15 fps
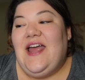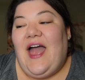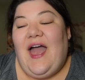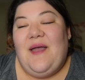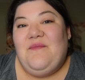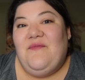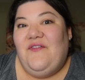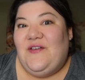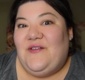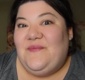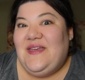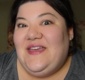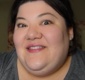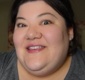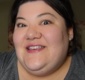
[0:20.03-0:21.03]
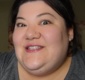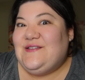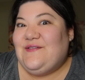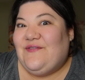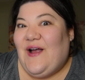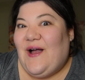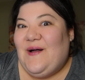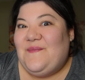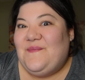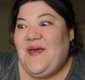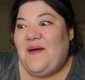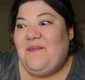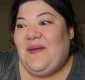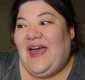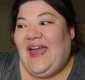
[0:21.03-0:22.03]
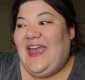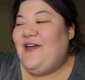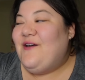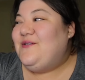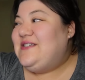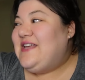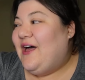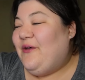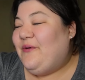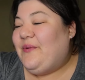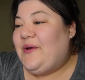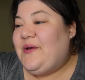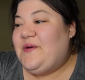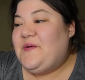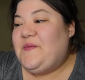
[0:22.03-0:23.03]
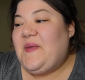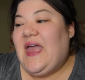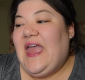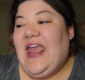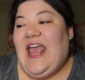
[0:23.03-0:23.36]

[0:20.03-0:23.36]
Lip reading: I'm filming this from my hotel room,